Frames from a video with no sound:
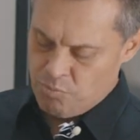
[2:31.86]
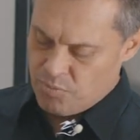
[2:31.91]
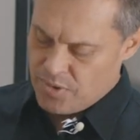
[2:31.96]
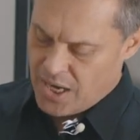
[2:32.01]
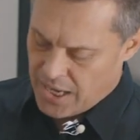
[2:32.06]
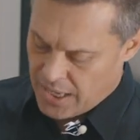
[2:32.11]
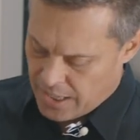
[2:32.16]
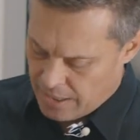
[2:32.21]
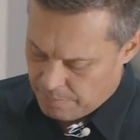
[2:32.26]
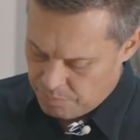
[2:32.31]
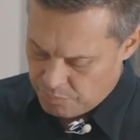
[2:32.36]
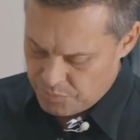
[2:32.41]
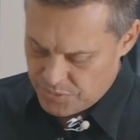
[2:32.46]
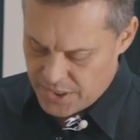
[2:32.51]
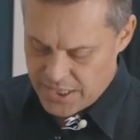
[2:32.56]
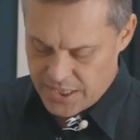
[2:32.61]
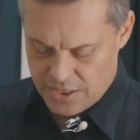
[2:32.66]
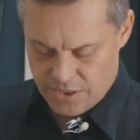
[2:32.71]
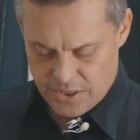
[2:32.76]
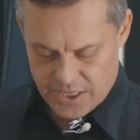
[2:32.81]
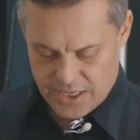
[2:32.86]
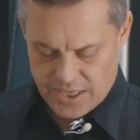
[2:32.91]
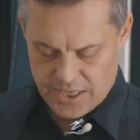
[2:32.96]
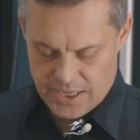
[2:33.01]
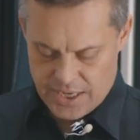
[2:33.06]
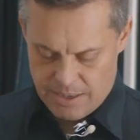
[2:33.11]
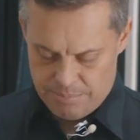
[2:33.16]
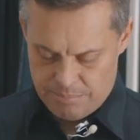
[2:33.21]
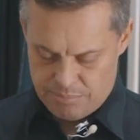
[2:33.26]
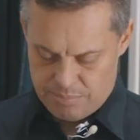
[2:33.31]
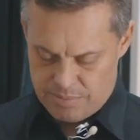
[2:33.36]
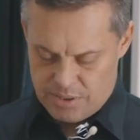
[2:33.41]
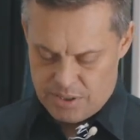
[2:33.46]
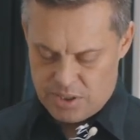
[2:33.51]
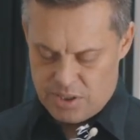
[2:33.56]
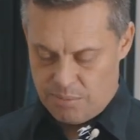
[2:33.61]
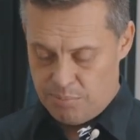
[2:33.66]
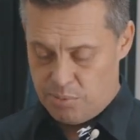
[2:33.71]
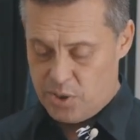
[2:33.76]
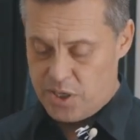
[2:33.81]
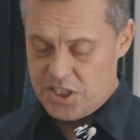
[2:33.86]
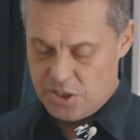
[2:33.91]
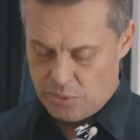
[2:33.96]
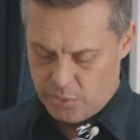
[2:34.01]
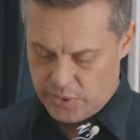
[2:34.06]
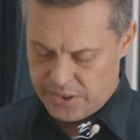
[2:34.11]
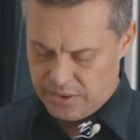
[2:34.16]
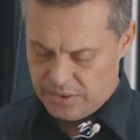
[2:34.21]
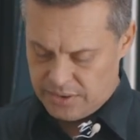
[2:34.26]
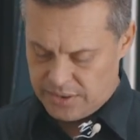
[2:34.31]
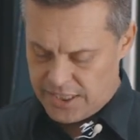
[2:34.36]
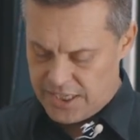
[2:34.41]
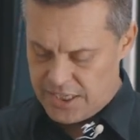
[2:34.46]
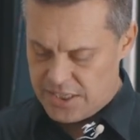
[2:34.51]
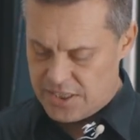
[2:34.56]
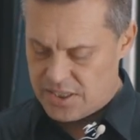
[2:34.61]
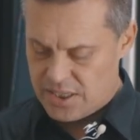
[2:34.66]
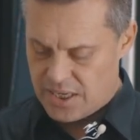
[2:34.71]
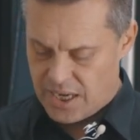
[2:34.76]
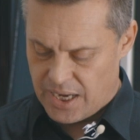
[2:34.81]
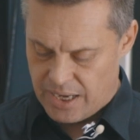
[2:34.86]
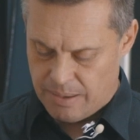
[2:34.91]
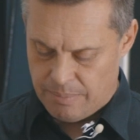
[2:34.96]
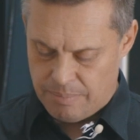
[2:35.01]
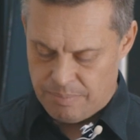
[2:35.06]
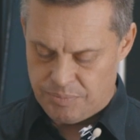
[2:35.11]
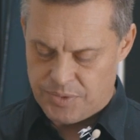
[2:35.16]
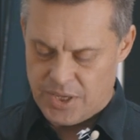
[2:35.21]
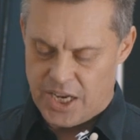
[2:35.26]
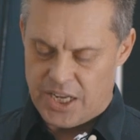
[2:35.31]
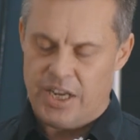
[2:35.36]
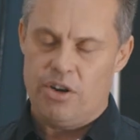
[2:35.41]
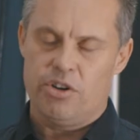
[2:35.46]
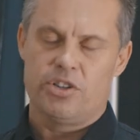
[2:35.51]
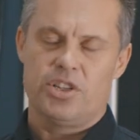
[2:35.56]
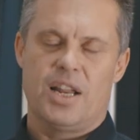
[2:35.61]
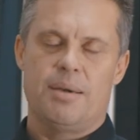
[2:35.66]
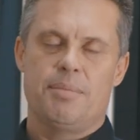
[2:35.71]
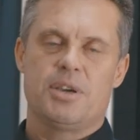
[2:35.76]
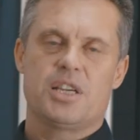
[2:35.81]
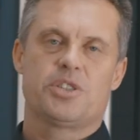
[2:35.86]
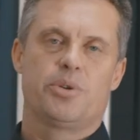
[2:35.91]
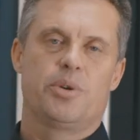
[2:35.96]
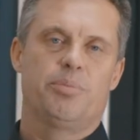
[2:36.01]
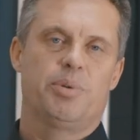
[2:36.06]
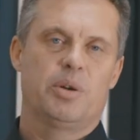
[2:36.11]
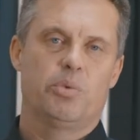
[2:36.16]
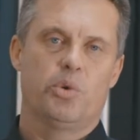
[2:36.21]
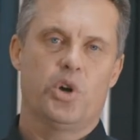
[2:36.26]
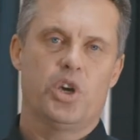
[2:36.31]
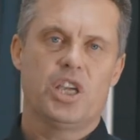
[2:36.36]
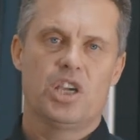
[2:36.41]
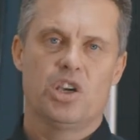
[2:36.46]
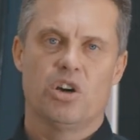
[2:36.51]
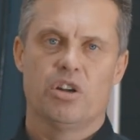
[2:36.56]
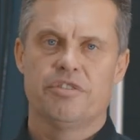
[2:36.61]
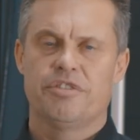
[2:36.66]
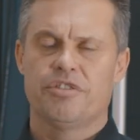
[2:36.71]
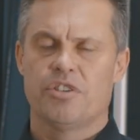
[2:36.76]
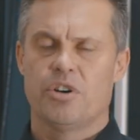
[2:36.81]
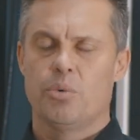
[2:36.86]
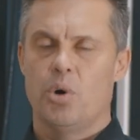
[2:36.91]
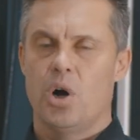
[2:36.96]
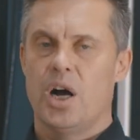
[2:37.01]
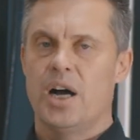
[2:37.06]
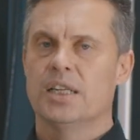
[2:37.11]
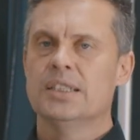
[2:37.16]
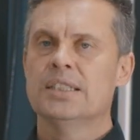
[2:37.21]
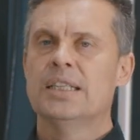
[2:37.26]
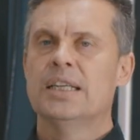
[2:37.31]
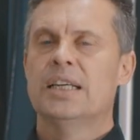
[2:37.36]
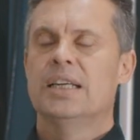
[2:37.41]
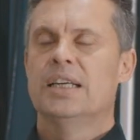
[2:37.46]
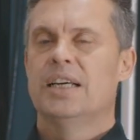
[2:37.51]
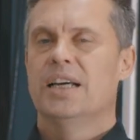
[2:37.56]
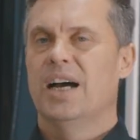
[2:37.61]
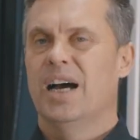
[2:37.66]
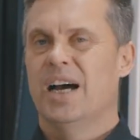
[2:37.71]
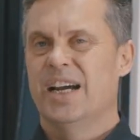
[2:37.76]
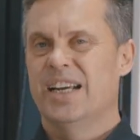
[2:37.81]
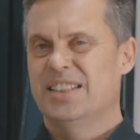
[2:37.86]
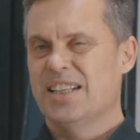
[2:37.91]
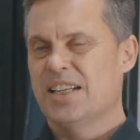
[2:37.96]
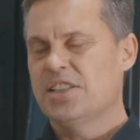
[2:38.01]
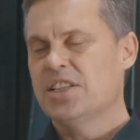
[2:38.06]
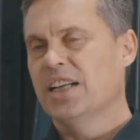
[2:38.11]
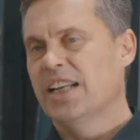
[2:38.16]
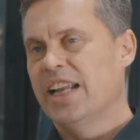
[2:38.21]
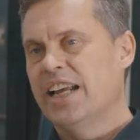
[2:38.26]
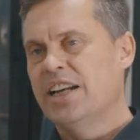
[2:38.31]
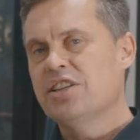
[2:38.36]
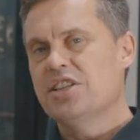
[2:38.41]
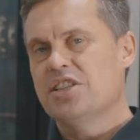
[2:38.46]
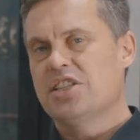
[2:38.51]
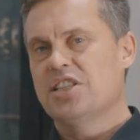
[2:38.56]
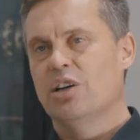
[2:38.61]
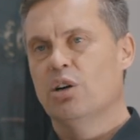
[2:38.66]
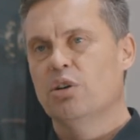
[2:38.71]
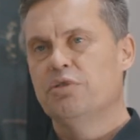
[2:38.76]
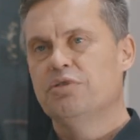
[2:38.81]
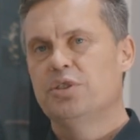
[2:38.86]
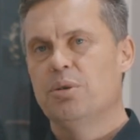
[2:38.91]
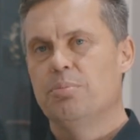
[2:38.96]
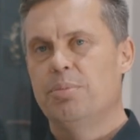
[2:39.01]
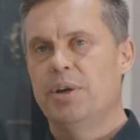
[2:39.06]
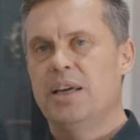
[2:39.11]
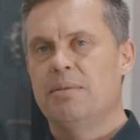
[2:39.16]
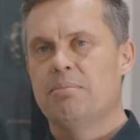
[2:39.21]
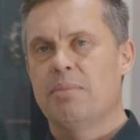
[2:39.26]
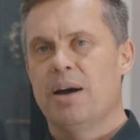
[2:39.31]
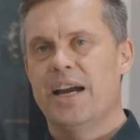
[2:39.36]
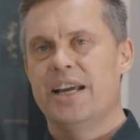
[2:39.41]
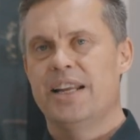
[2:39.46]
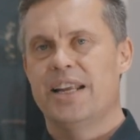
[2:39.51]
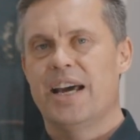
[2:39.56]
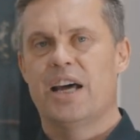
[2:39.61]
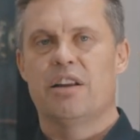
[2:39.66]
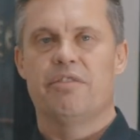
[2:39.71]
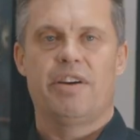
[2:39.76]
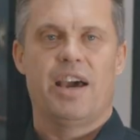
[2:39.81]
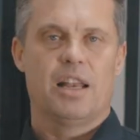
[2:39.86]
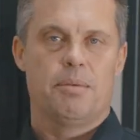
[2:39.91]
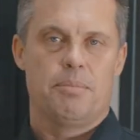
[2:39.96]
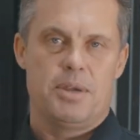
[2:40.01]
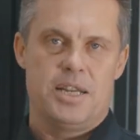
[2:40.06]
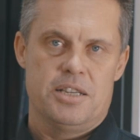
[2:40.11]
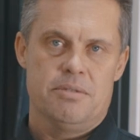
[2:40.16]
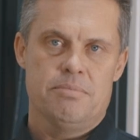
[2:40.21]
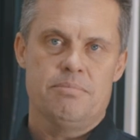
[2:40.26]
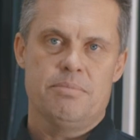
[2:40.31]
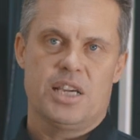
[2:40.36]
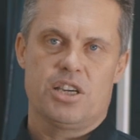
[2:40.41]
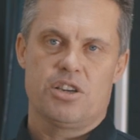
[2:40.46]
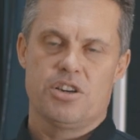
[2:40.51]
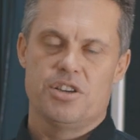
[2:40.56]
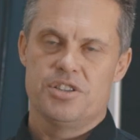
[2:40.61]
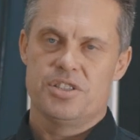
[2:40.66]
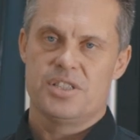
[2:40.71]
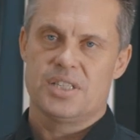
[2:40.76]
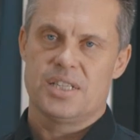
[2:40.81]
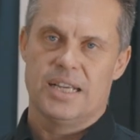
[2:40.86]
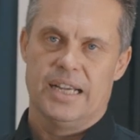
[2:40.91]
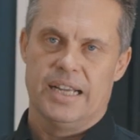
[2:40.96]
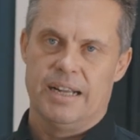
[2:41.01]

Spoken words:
The compressor wheel is an aerodynamics we've been working on for a while. It doesn't lend itself to being made out of aluminium, because